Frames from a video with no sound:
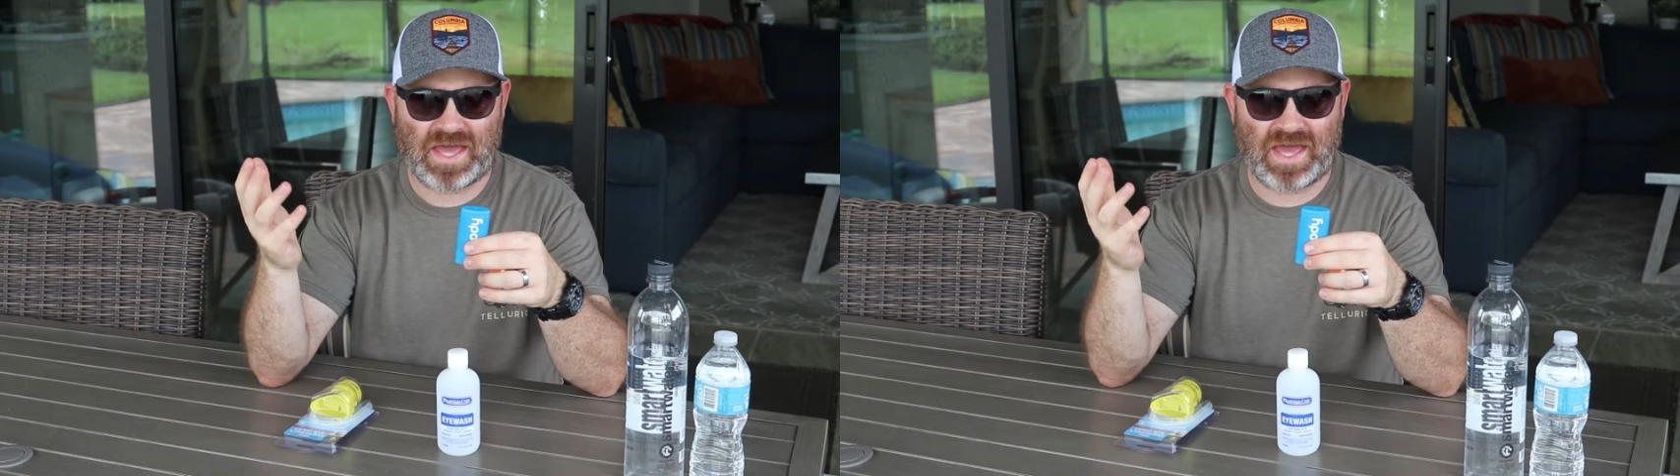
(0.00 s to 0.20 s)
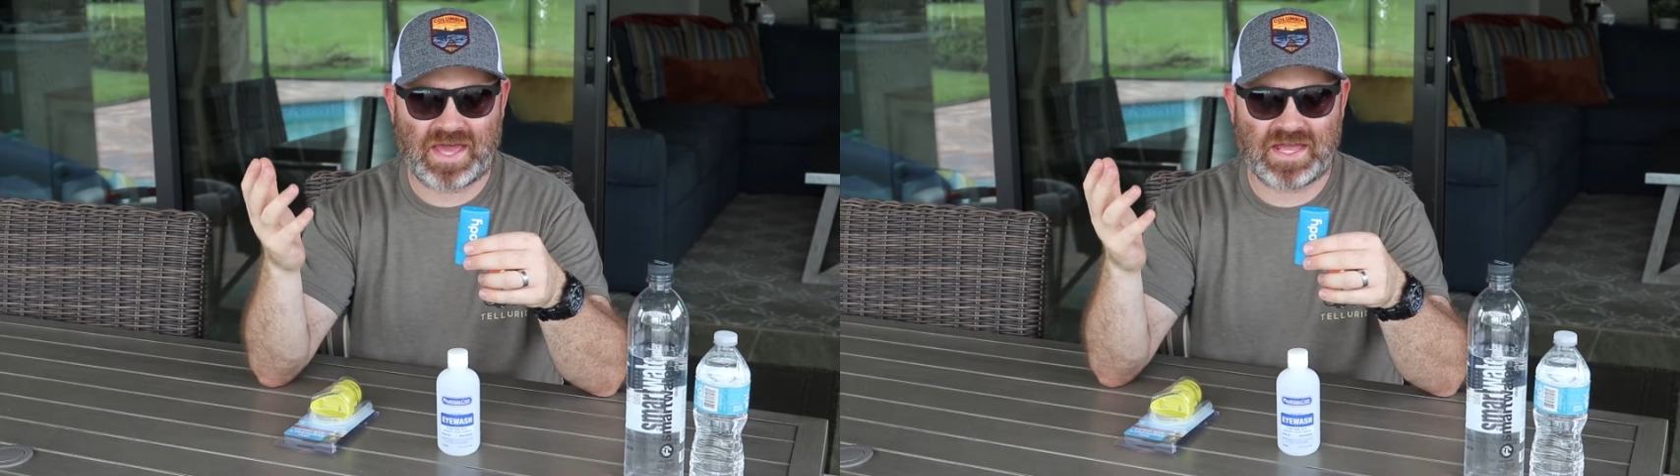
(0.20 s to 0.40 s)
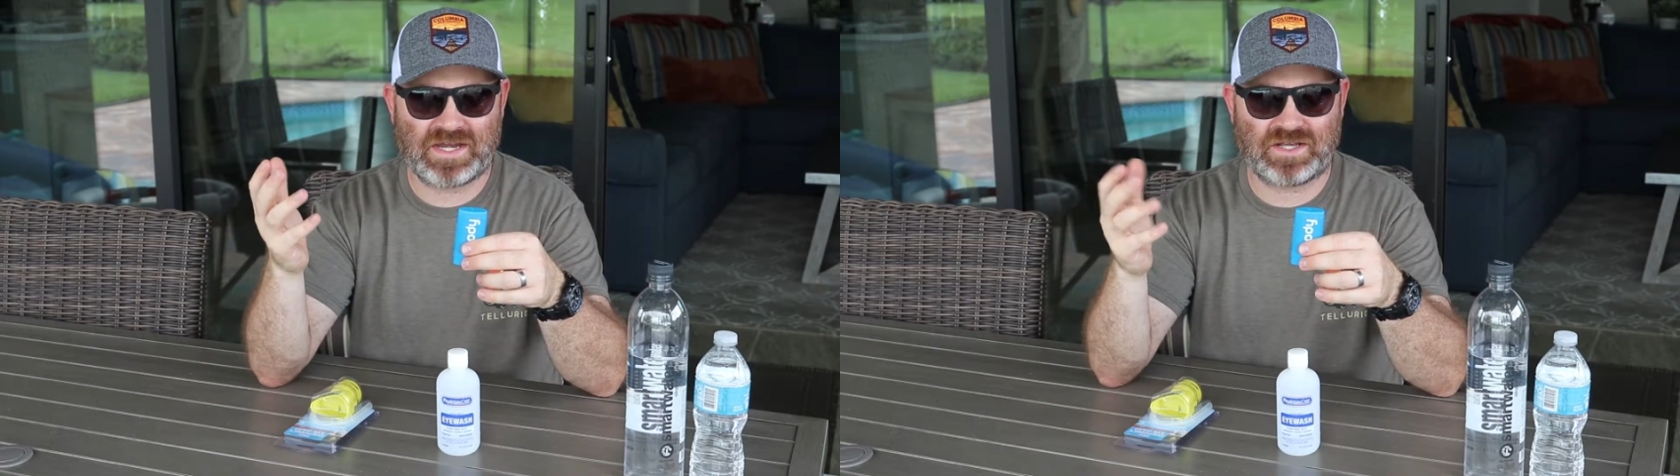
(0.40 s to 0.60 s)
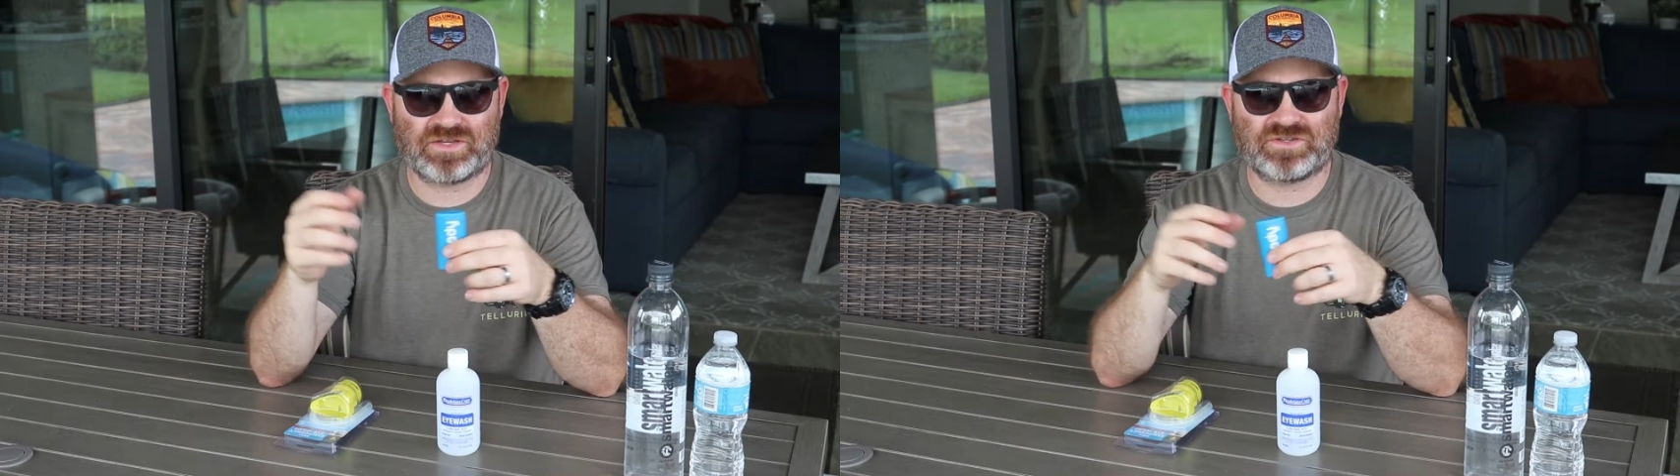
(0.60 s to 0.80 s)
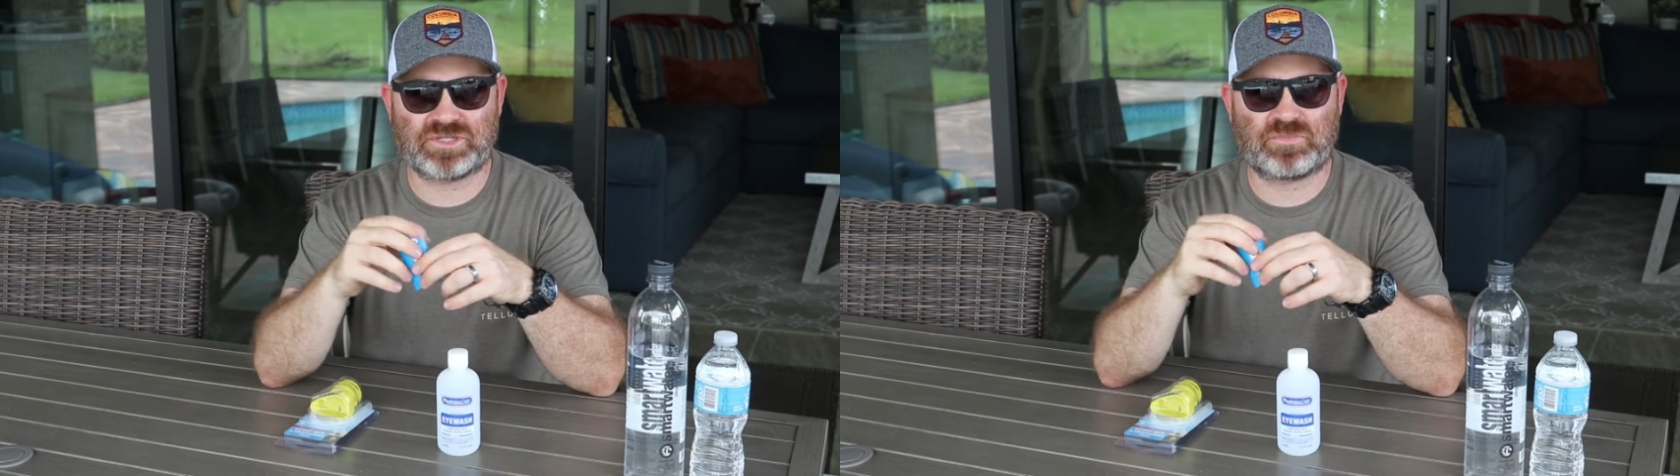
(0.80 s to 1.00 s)
and
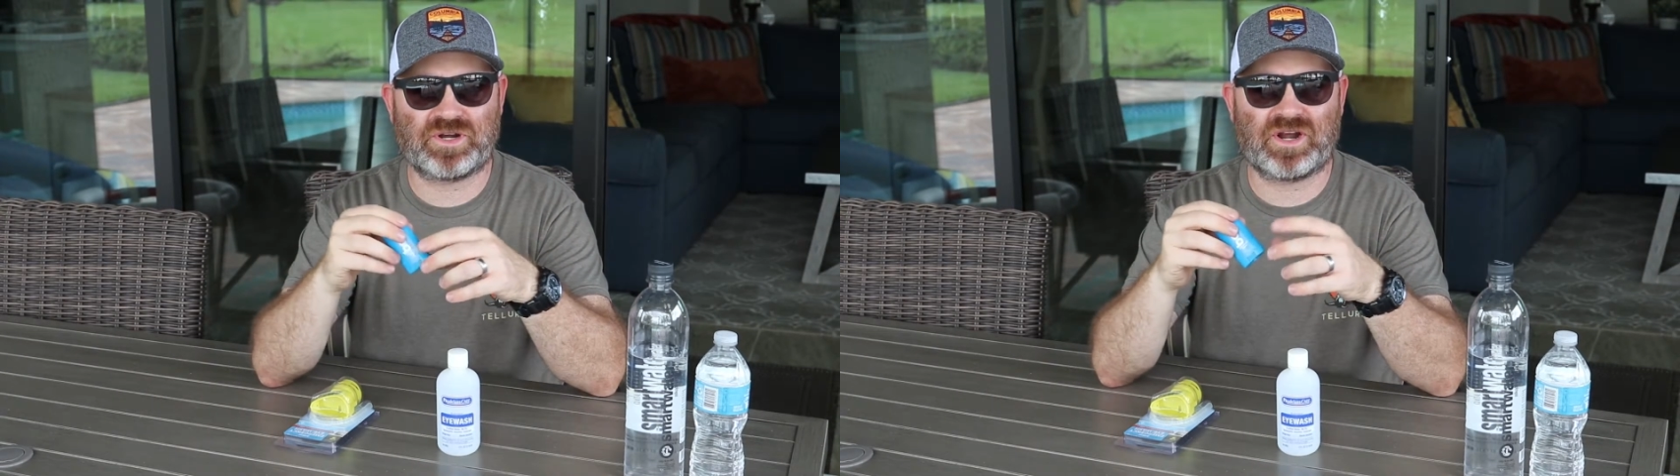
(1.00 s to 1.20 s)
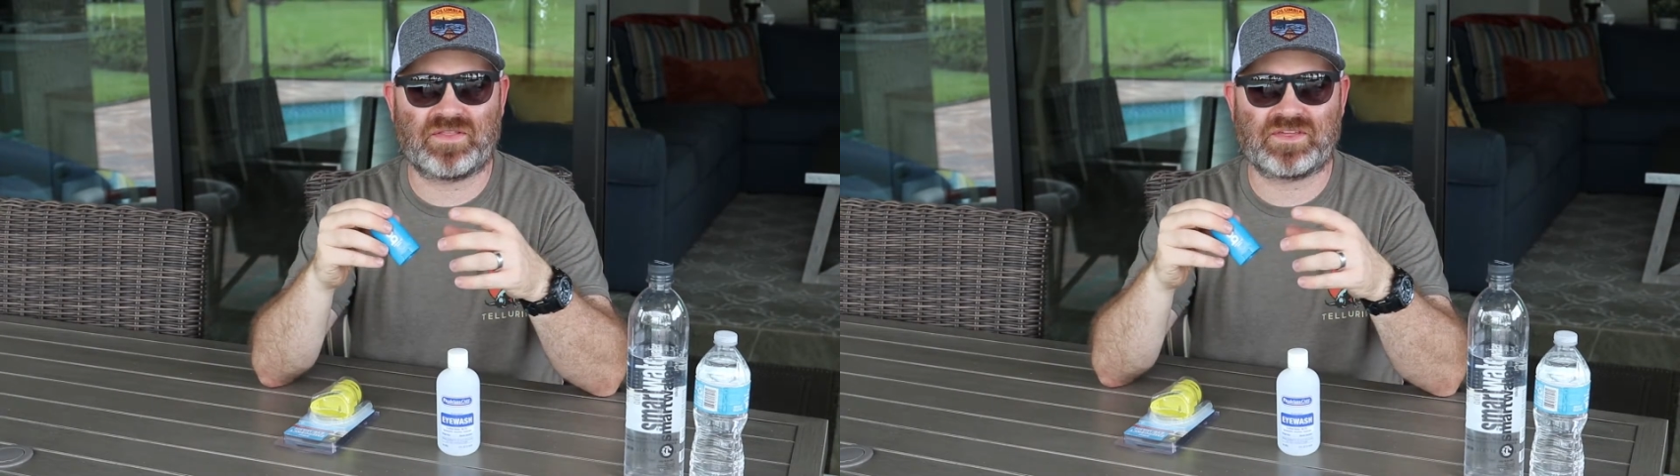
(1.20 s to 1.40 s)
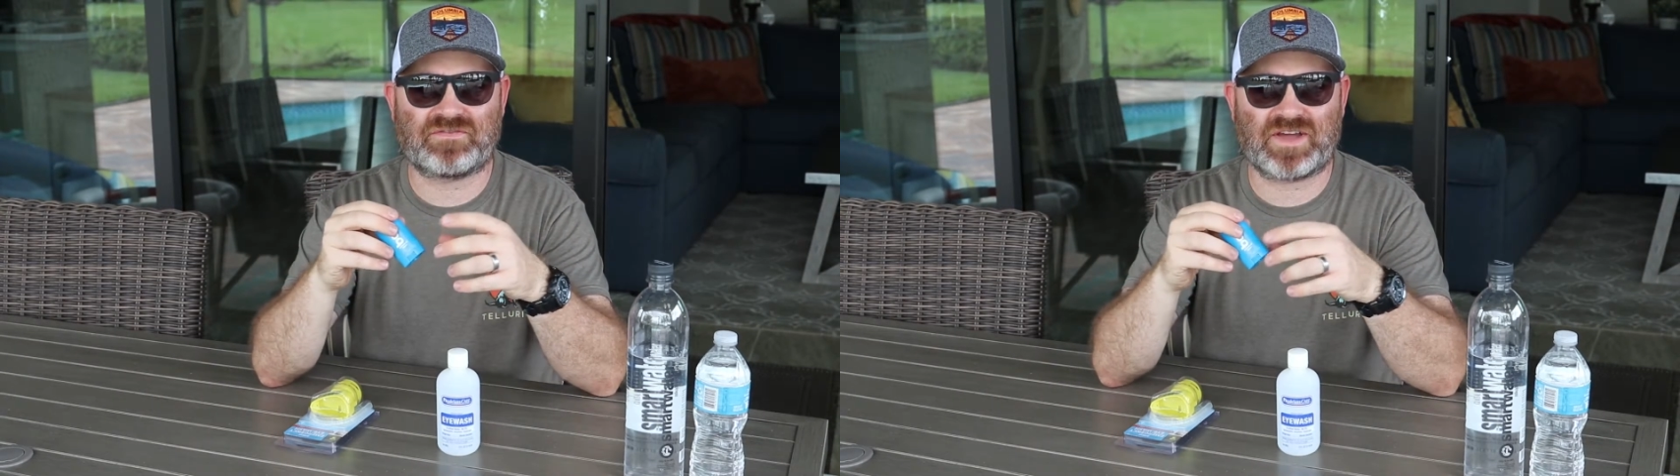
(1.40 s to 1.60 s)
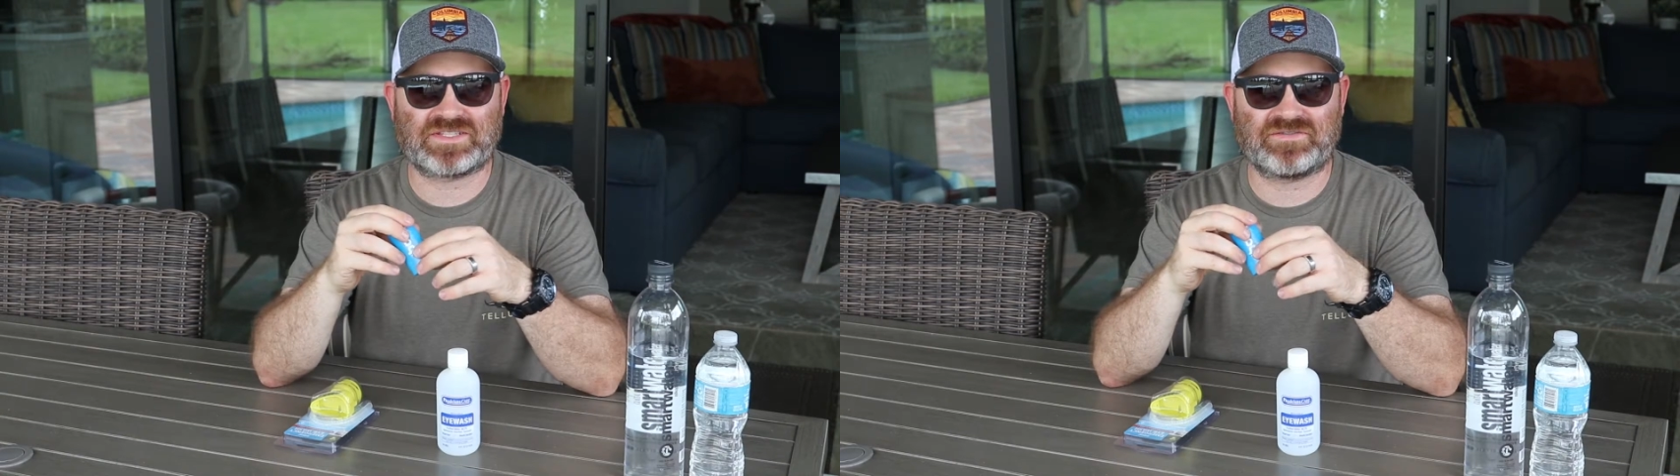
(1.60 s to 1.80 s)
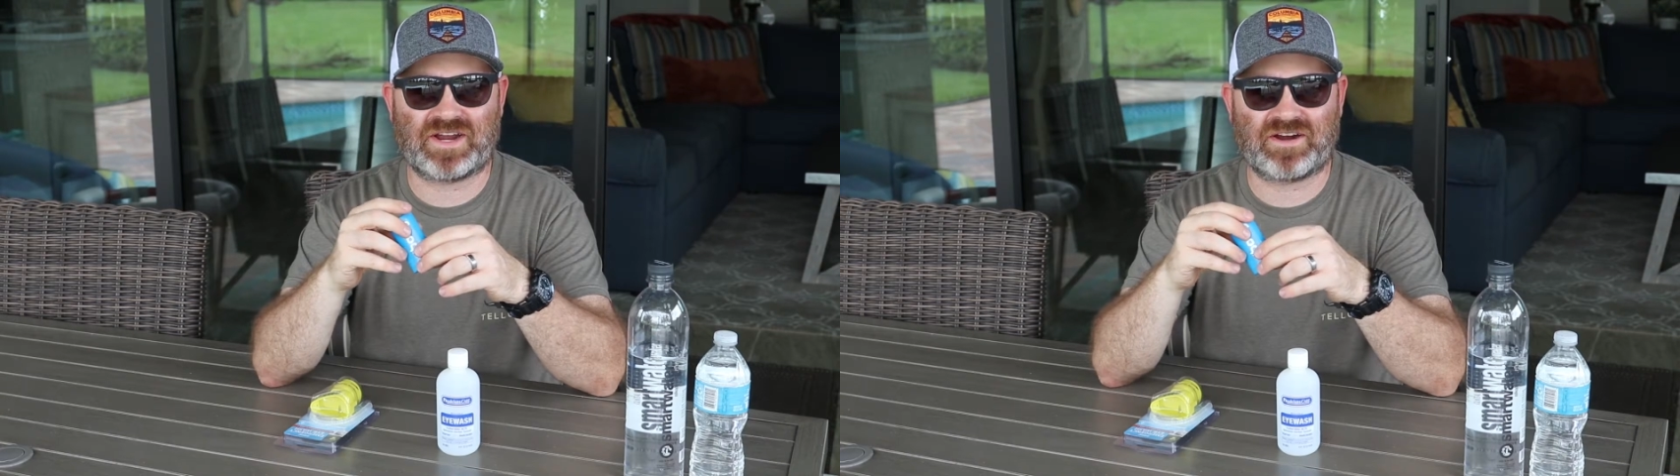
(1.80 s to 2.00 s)
you just put it on the
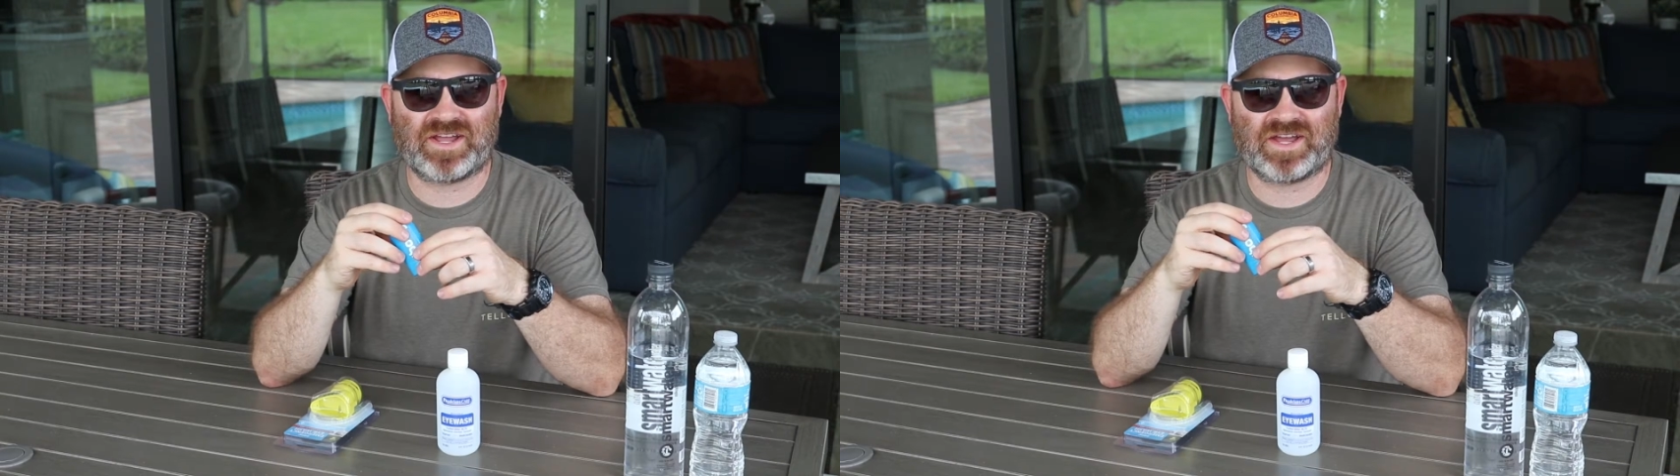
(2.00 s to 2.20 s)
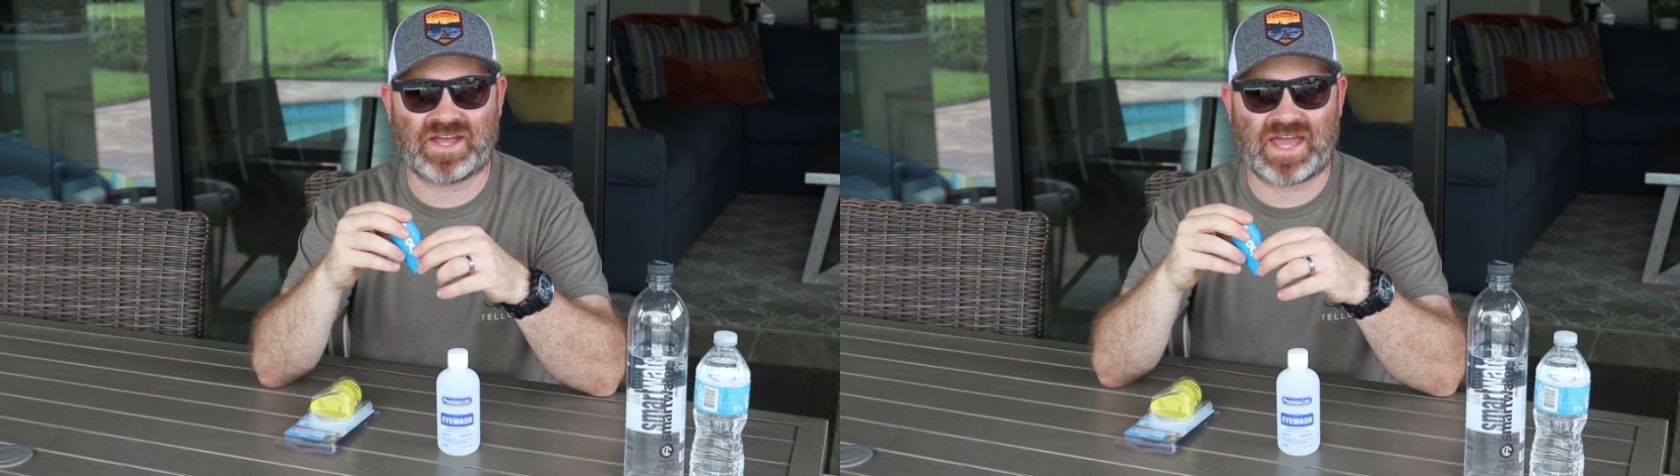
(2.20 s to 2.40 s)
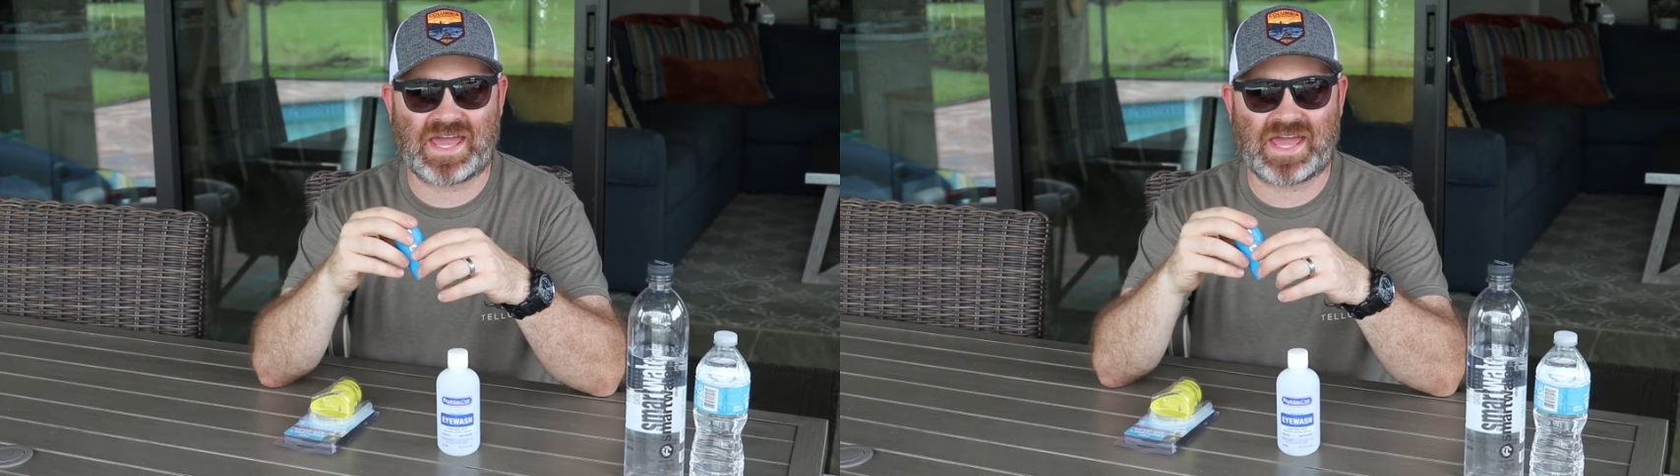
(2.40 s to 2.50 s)
effective area